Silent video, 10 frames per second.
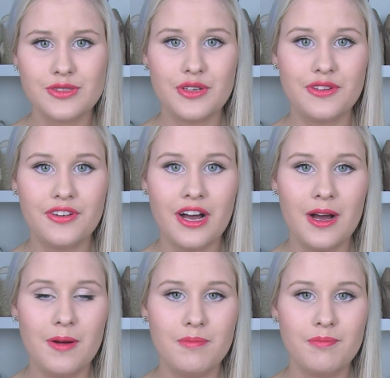sort
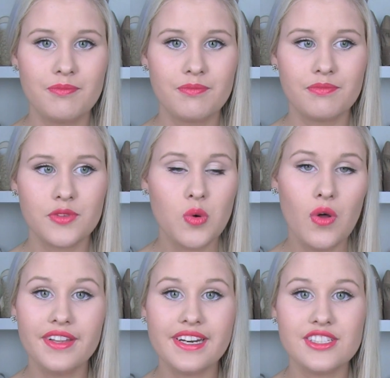of
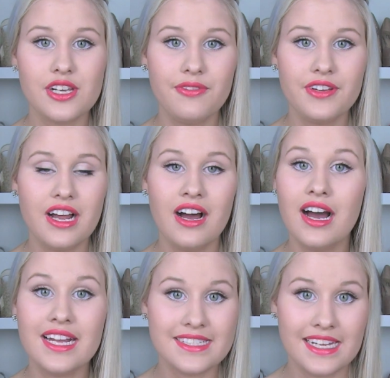qualities of it
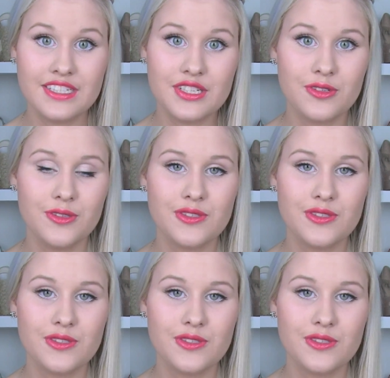are identical.